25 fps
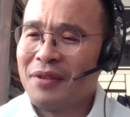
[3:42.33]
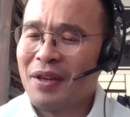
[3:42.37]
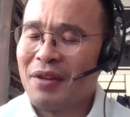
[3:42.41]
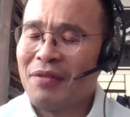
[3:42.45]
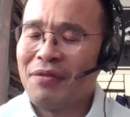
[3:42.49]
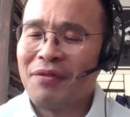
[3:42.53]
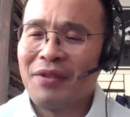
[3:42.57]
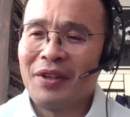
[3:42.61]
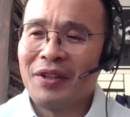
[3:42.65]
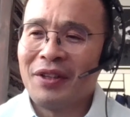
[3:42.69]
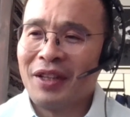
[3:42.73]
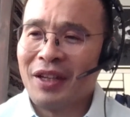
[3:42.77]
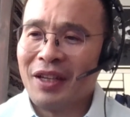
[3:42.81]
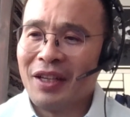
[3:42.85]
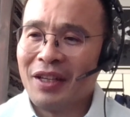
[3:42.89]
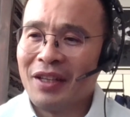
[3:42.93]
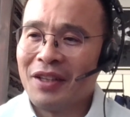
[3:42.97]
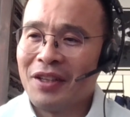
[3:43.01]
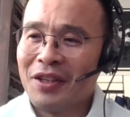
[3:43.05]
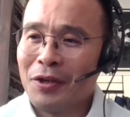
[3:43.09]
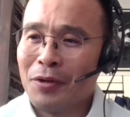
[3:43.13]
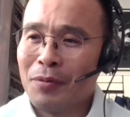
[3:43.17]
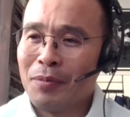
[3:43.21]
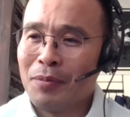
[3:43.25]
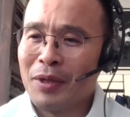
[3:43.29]
felt like,
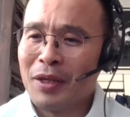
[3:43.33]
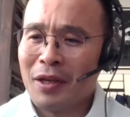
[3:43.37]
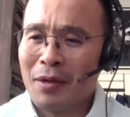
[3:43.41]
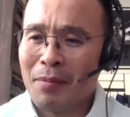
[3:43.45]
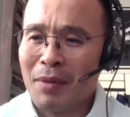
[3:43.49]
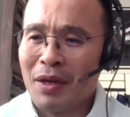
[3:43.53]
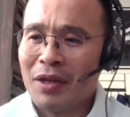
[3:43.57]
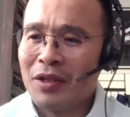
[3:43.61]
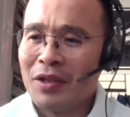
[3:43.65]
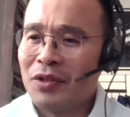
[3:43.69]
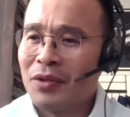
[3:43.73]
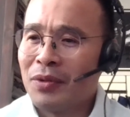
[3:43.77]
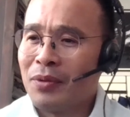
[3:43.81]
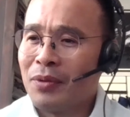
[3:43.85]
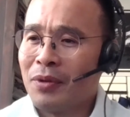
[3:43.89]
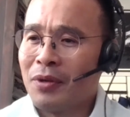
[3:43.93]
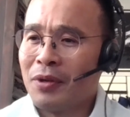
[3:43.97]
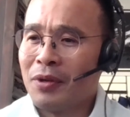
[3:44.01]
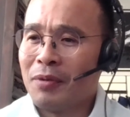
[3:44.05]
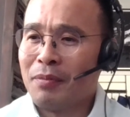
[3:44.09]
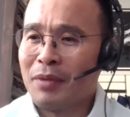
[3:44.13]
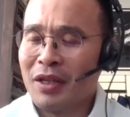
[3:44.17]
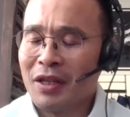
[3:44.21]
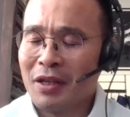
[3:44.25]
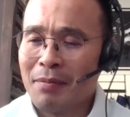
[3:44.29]
being a mentor
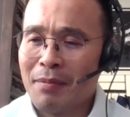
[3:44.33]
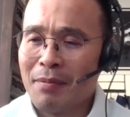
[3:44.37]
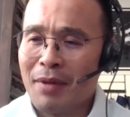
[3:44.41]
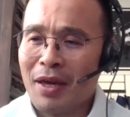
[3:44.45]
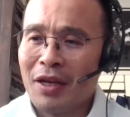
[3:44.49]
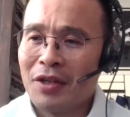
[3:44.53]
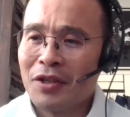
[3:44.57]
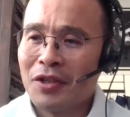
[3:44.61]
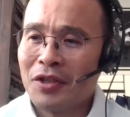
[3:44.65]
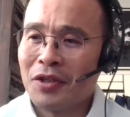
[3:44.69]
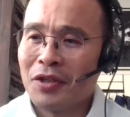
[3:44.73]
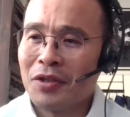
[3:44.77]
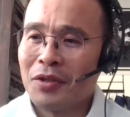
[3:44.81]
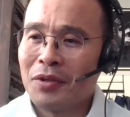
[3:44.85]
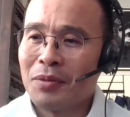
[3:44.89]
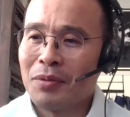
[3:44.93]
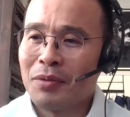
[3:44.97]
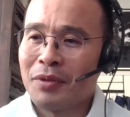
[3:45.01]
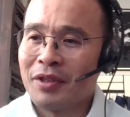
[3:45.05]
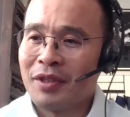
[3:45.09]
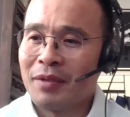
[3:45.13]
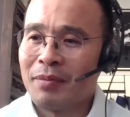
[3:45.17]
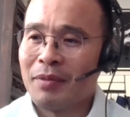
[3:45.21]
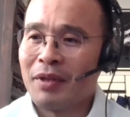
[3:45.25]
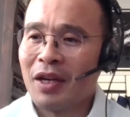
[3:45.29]
and being a manager
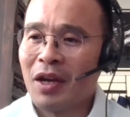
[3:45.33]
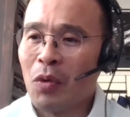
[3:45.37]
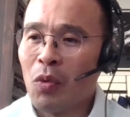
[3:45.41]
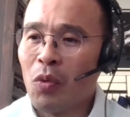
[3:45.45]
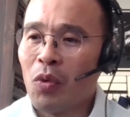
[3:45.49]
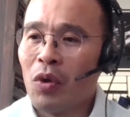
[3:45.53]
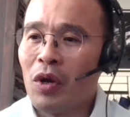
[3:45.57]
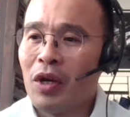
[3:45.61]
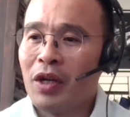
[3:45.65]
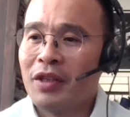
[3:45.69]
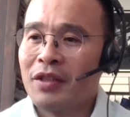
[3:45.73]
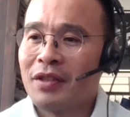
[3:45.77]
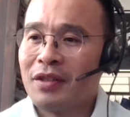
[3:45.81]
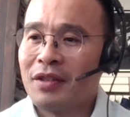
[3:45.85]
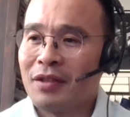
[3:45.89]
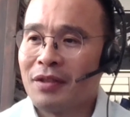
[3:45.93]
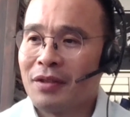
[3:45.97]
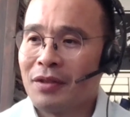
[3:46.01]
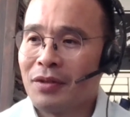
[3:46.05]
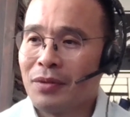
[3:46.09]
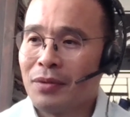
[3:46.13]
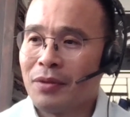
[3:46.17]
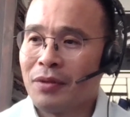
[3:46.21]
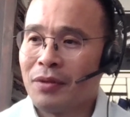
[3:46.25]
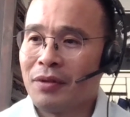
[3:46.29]
was something I wanted to
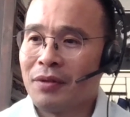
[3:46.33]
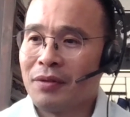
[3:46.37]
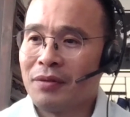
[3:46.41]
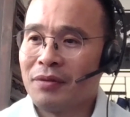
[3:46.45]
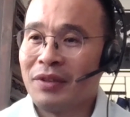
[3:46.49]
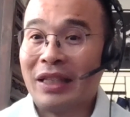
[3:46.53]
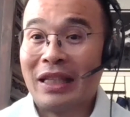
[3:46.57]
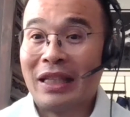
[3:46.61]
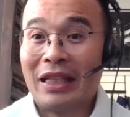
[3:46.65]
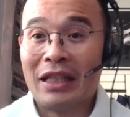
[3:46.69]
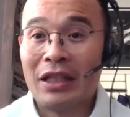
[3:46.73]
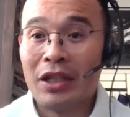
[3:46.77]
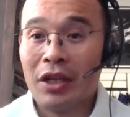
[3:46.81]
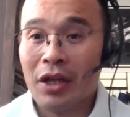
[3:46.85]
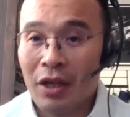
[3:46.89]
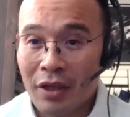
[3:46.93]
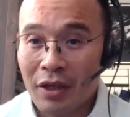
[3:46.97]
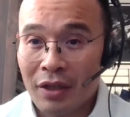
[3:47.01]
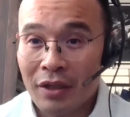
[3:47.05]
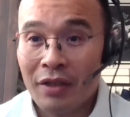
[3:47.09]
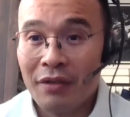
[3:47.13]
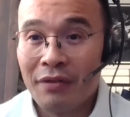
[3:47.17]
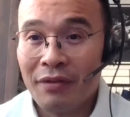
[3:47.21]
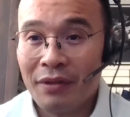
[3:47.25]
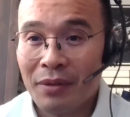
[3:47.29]
sort of lean
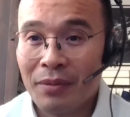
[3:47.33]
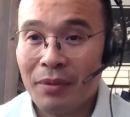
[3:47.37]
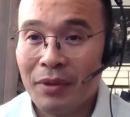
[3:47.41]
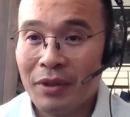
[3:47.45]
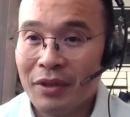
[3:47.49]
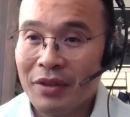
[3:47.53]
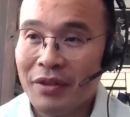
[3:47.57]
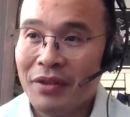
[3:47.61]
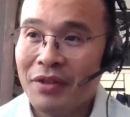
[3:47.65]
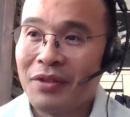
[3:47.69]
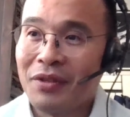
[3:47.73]
on, if you will.